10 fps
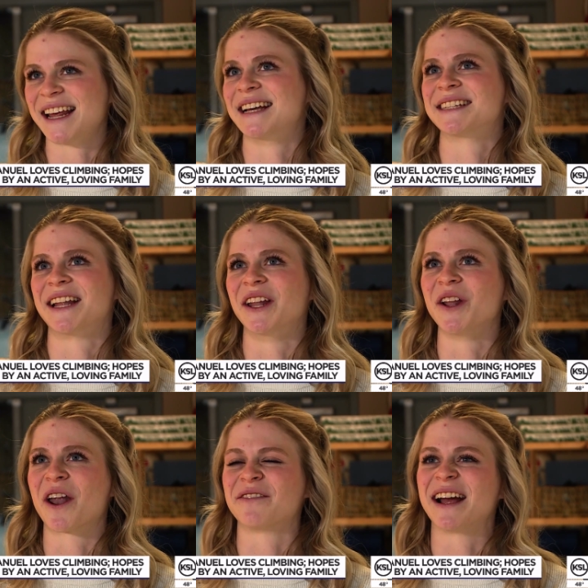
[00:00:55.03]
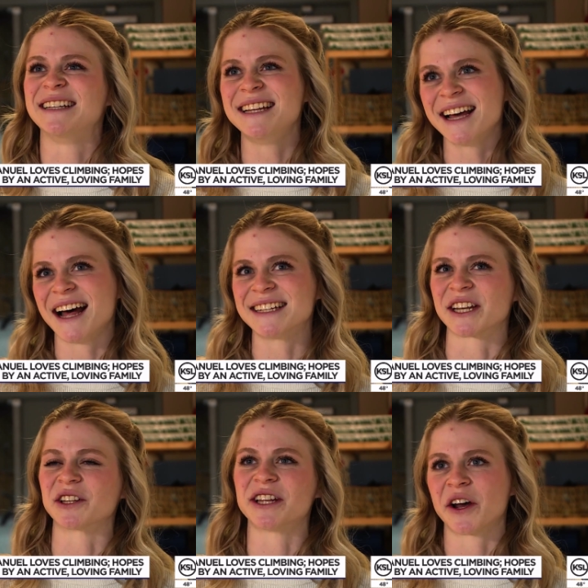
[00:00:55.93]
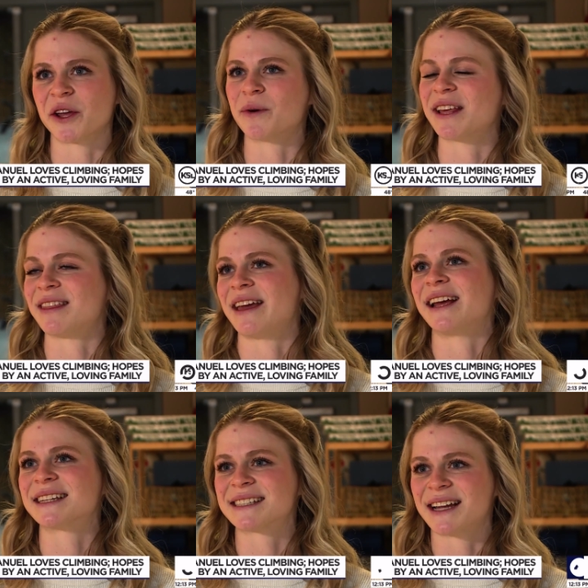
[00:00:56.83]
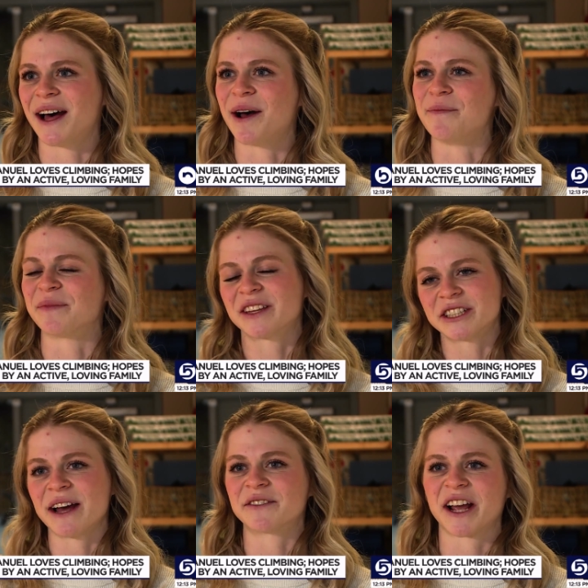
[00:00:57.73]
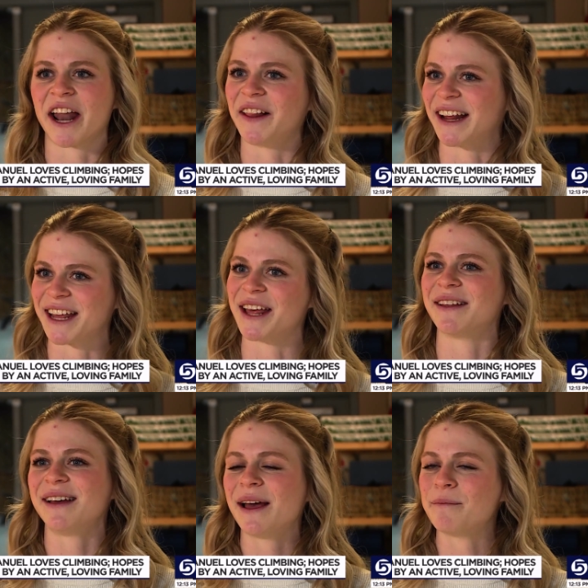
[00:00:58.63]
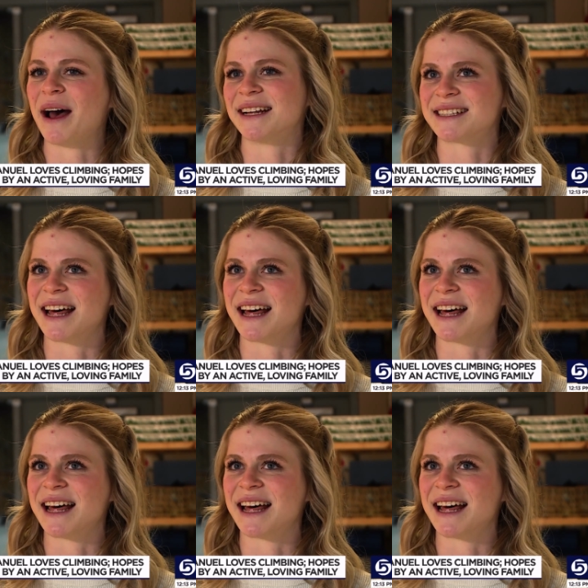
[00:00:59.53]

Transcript: and he has a lot of ideas, and he'll tell you what he thinks. Um, just have to kind of like get past